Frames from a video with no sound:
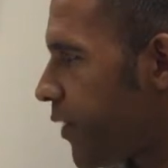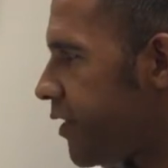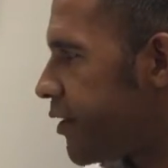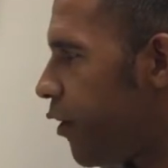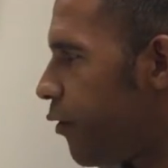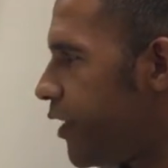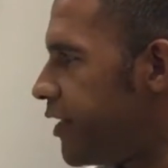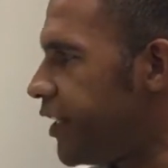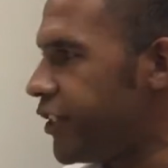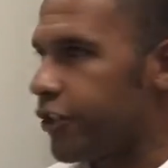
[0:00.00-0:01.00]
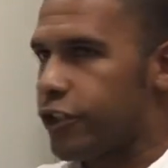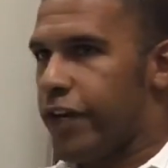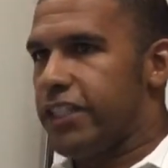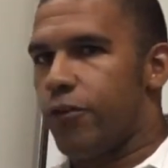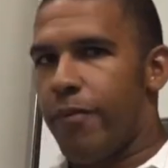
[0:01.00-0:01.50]
So the digital
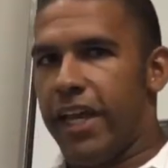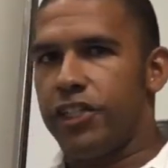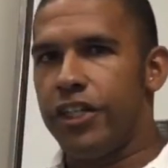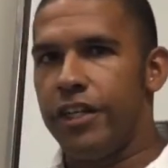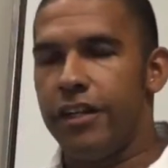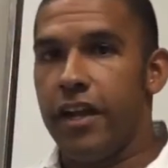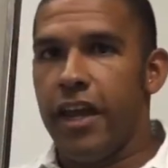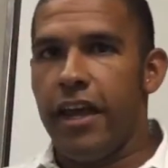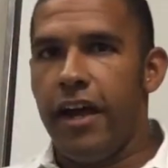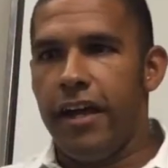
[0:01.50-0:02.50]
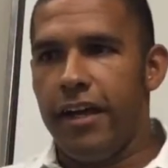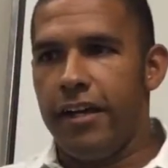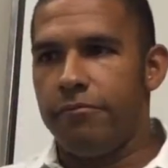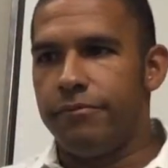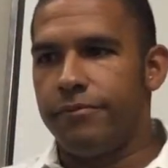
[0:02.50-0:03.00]
transformation
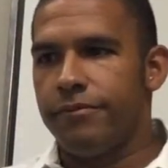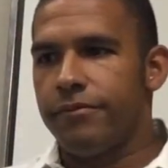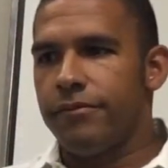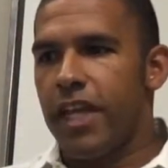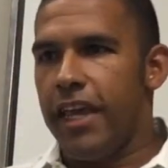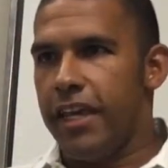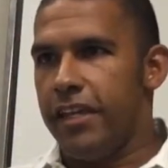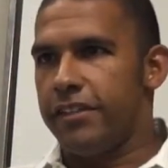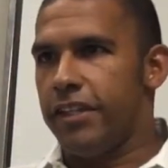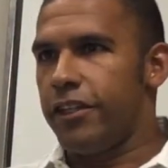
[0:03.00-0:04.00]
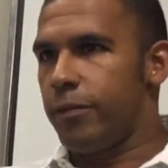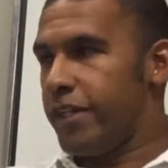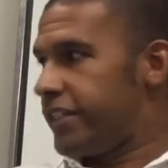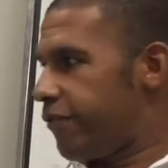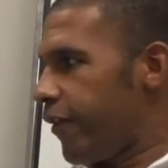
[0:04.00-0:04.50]
is a little
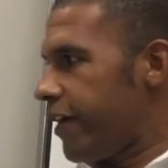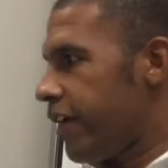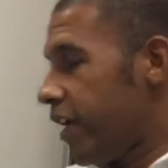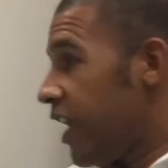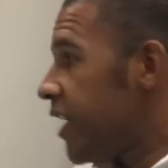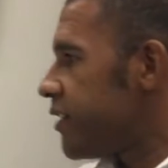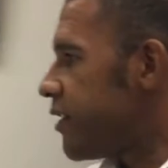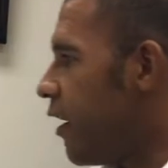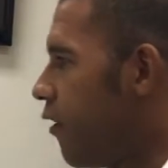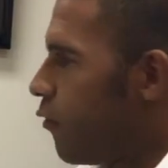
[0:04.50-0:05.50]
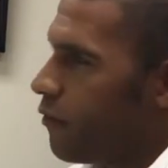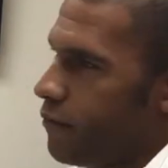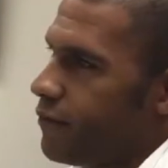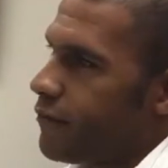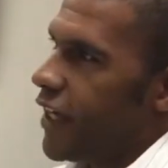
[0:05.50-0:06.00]
bit different. So
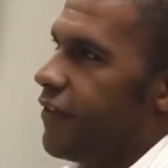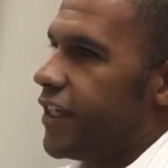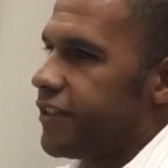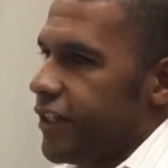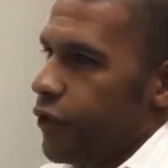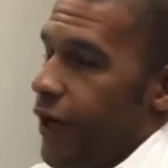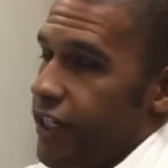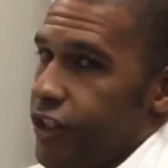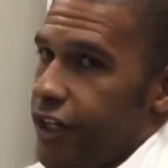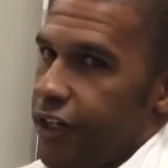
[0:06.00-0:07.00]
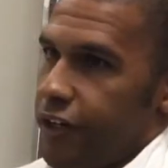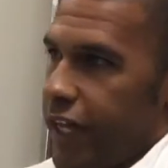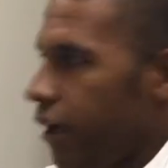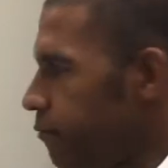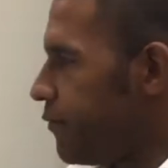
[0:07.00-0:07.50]
in this situation, you're
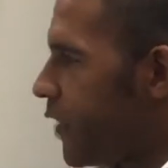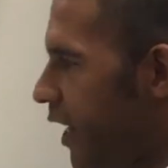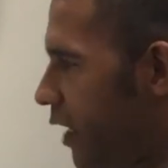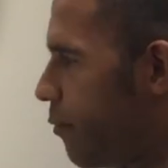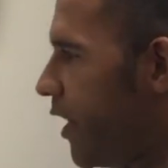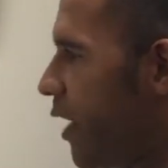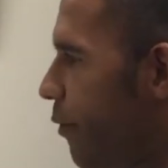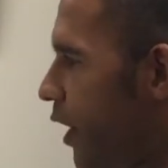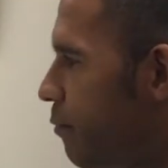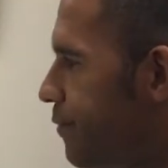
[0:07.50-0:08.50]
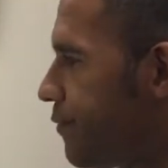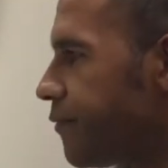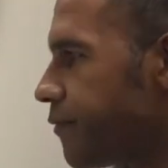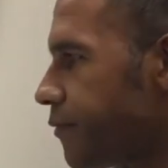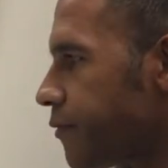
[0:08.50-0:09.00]
like, oh, I need my light bulb.
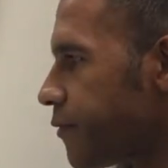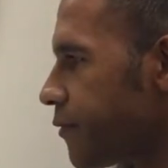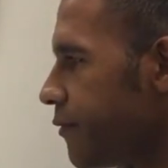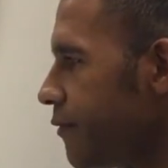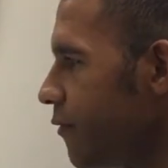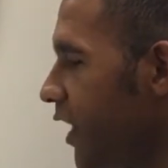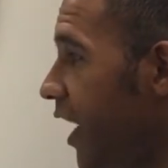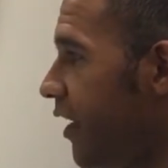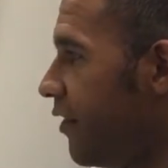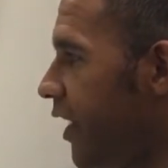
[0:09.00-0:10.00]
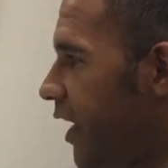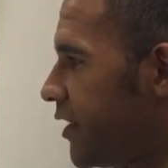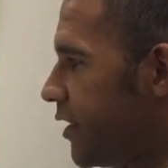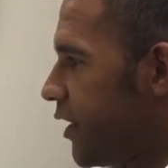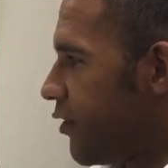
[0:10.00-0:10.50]
And then
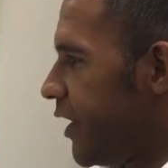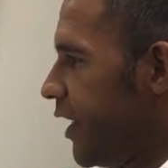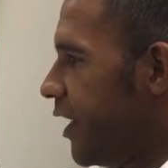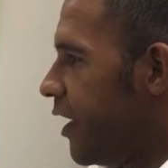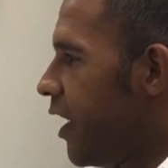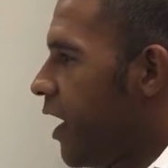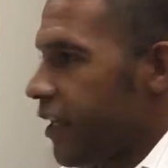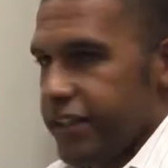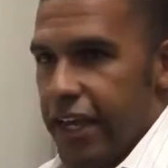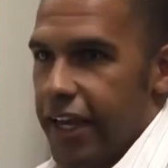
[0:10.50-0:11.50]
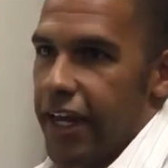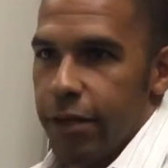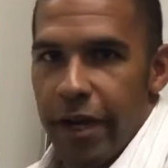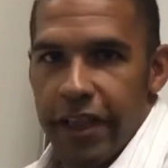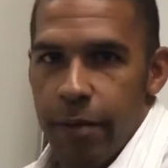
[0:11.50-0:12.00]
it's literally saying, I
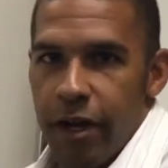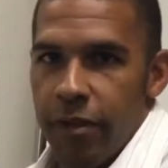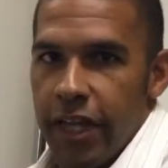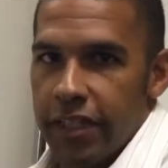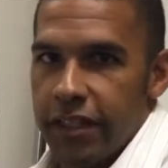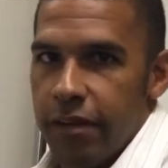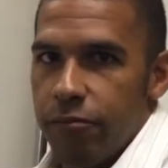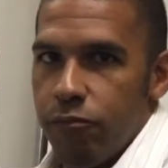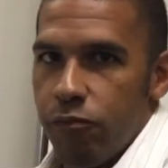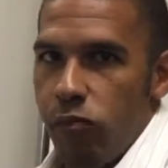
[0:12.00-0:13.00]
need my light bulb, Alexa.